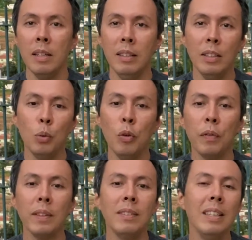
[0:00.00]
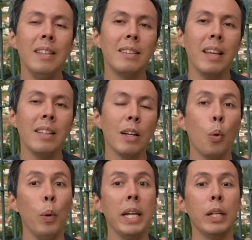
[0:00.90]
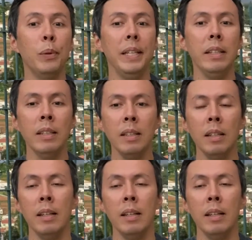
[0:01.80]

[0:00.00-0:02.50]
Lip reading: This will facilitate a quick reading